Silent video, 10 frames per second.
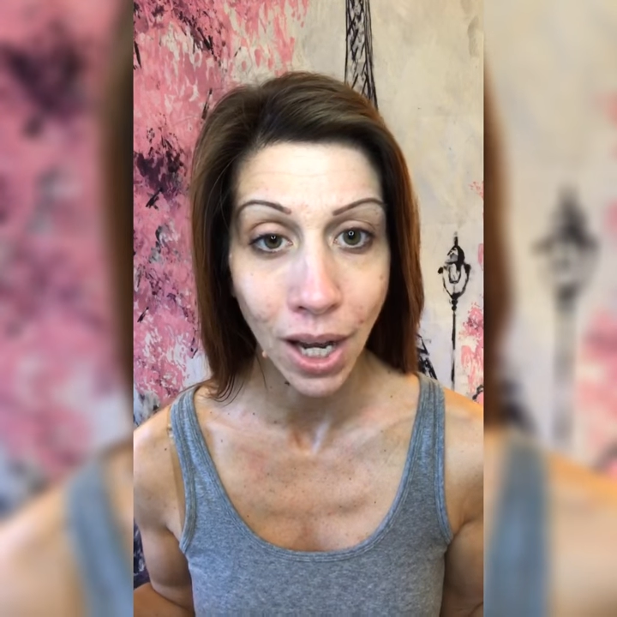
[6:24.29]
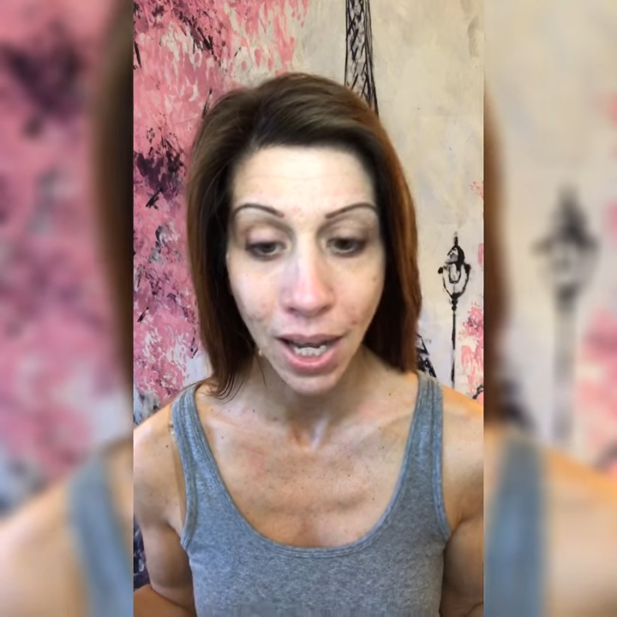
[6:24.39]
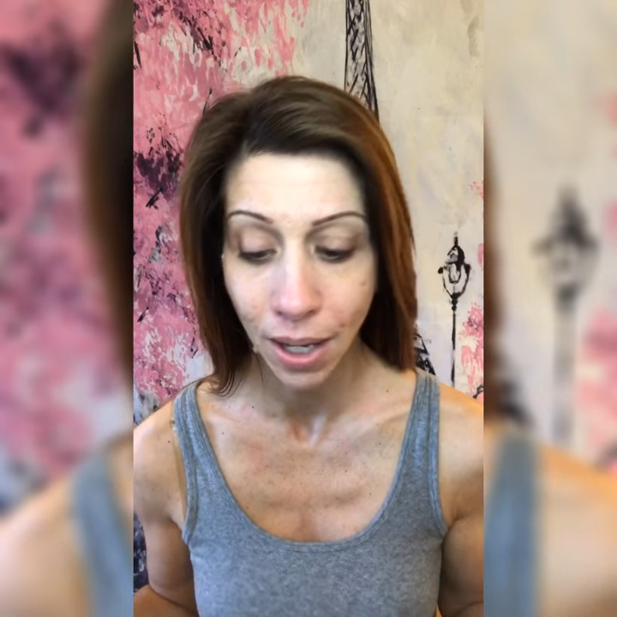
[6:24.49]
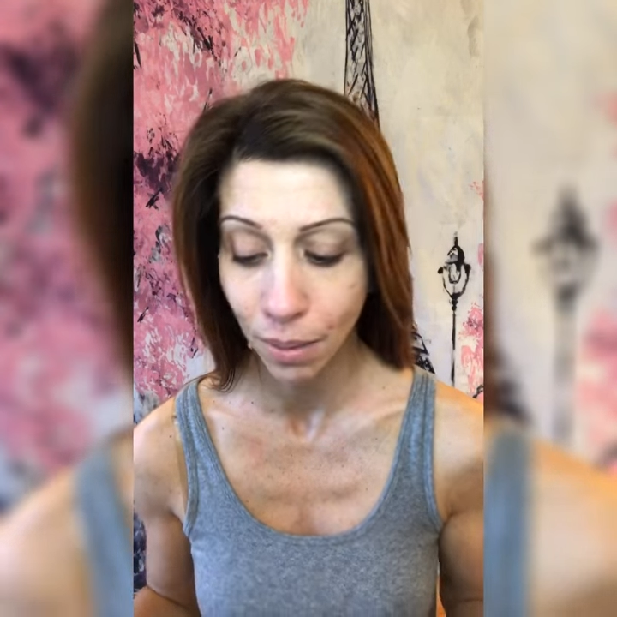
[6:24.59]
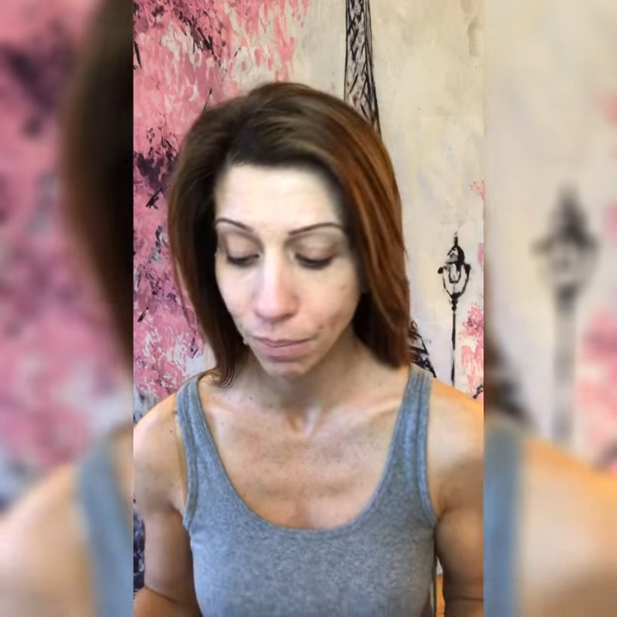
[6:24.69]

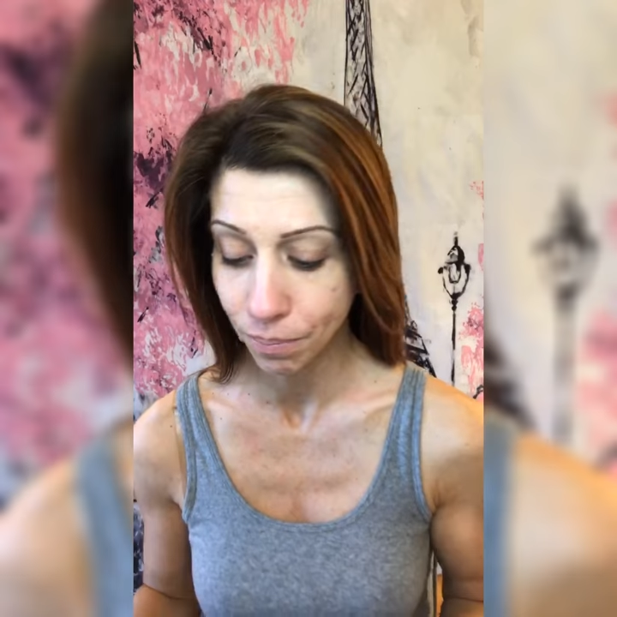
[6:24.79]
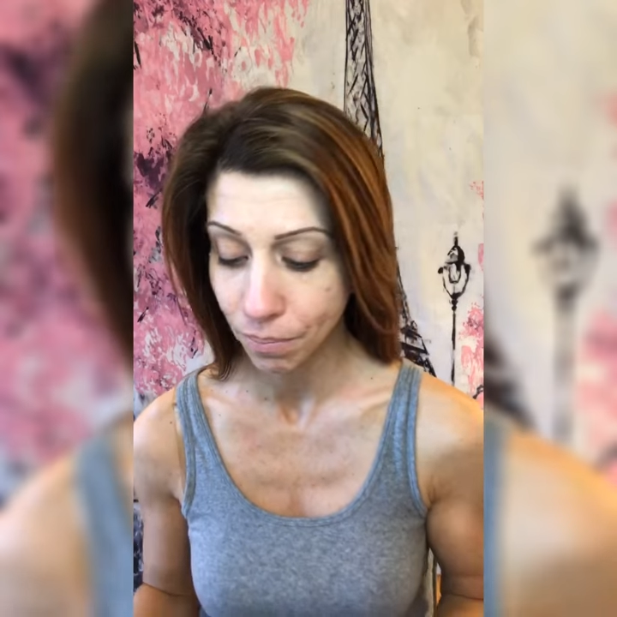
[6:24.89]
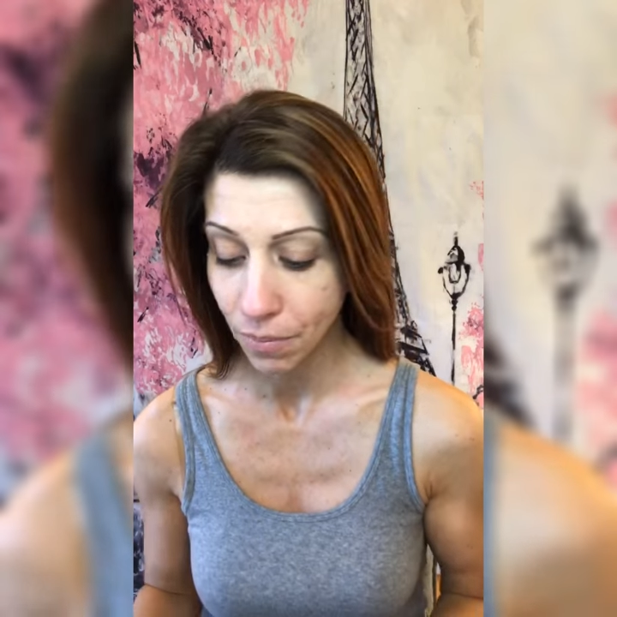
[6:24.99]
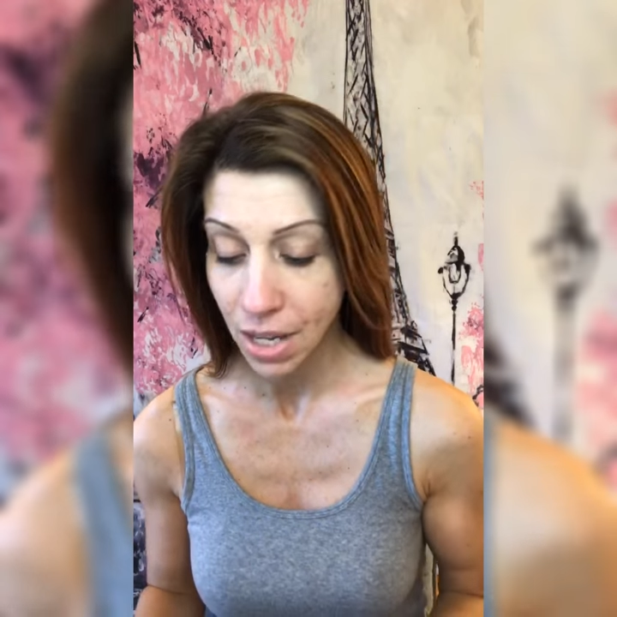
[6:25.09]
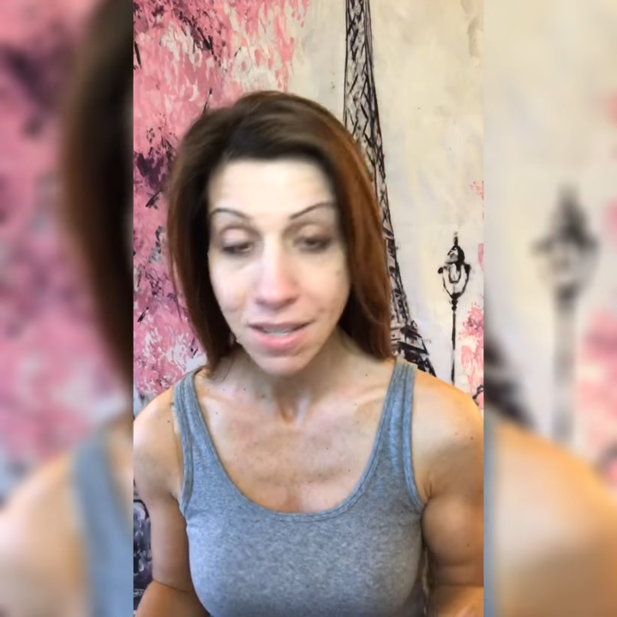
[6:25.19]
um,
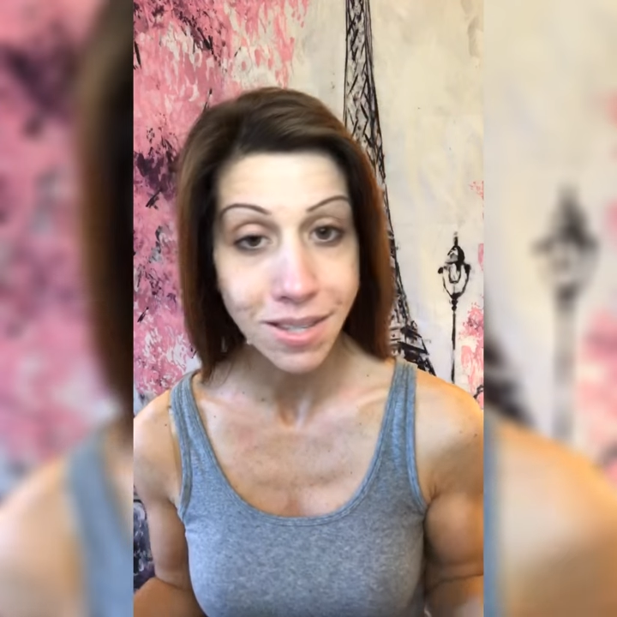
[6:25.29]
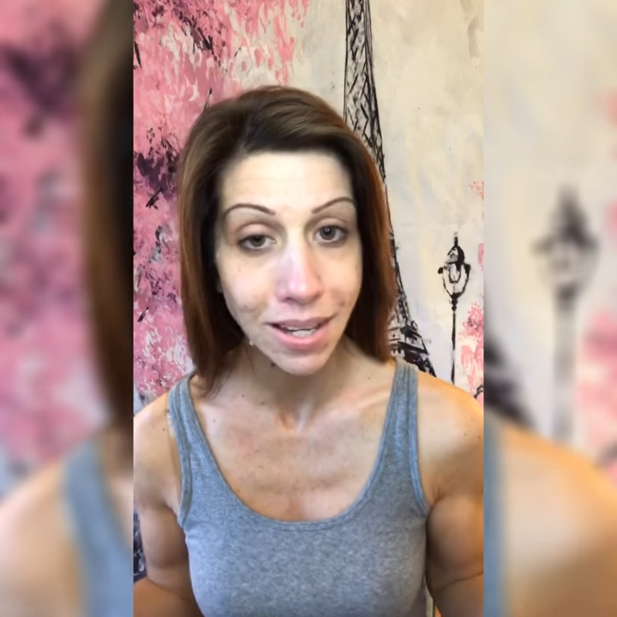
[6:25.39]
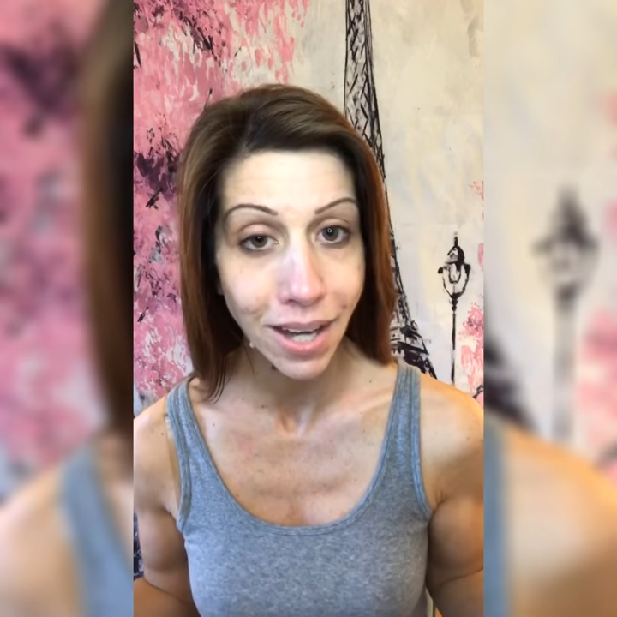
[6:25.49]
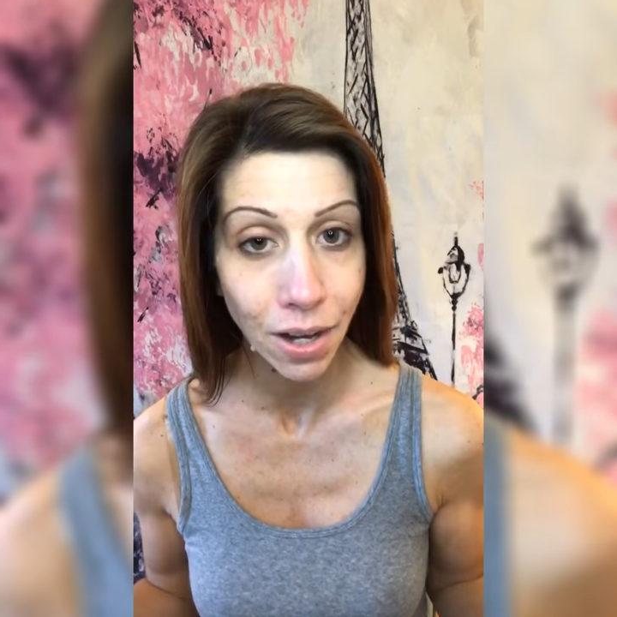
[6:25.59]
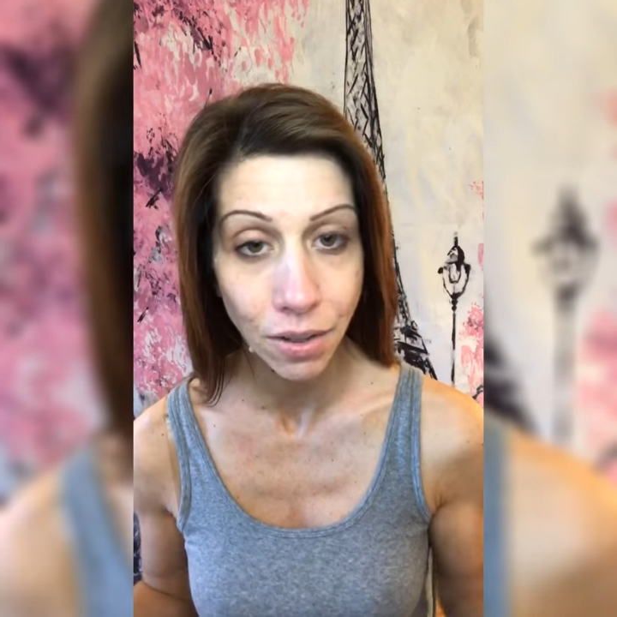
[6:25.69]

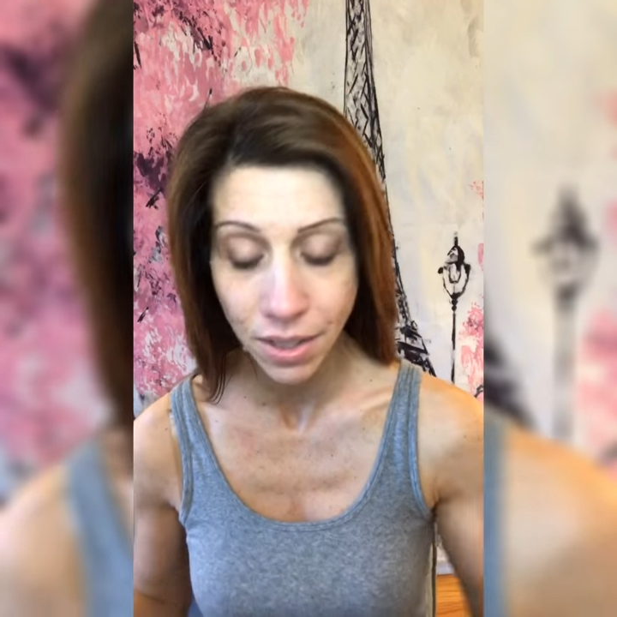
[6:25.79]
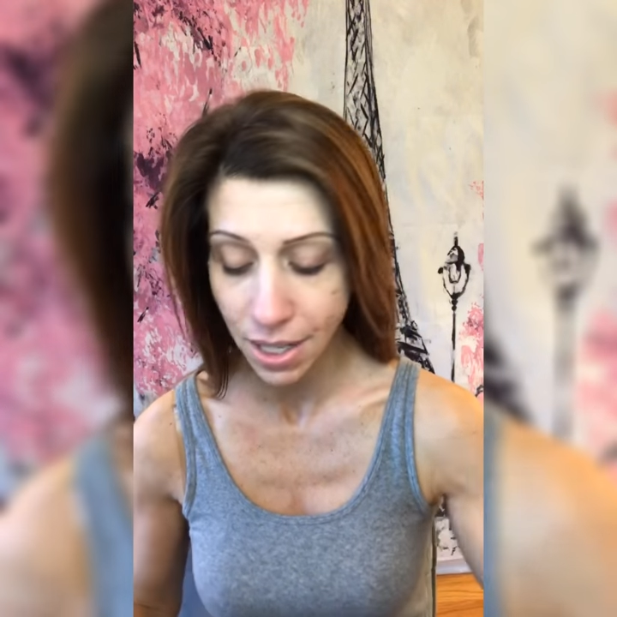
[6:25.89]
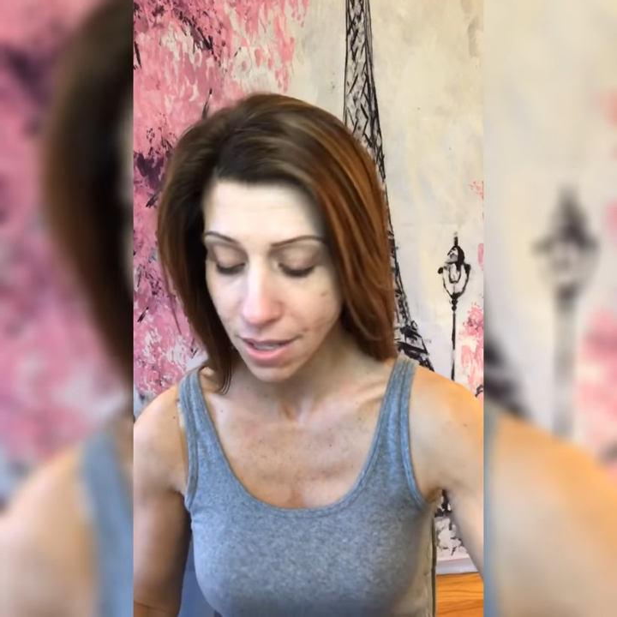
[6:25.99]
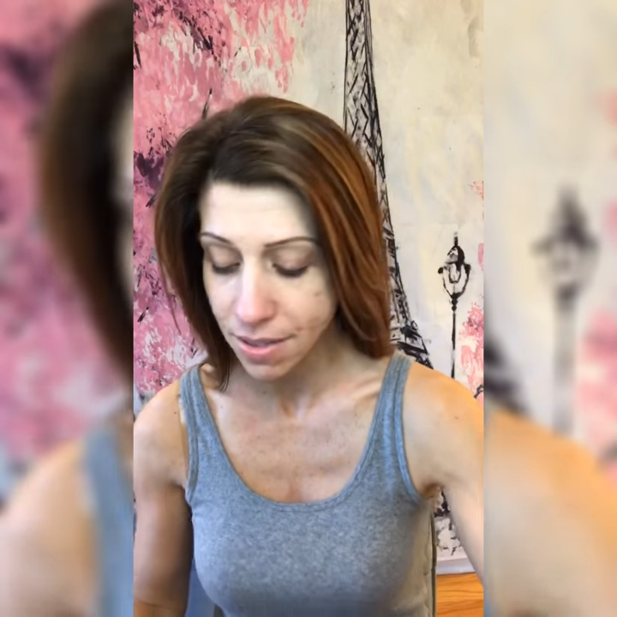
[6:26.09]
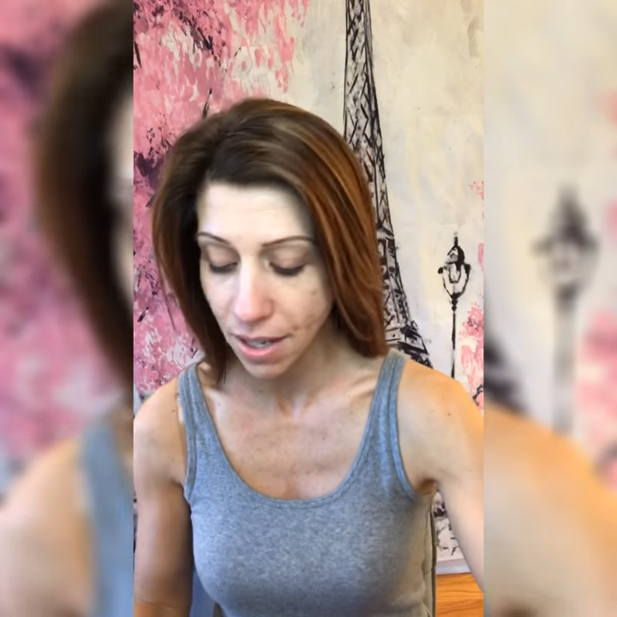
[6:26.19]
skincare
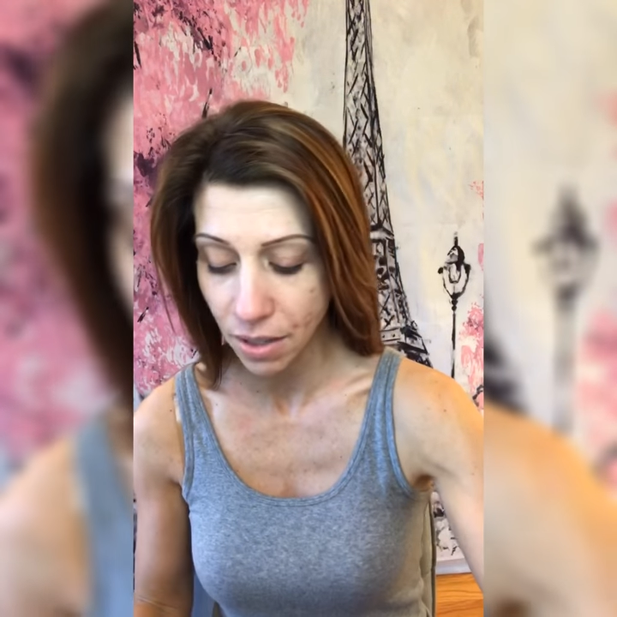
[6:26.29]
needs.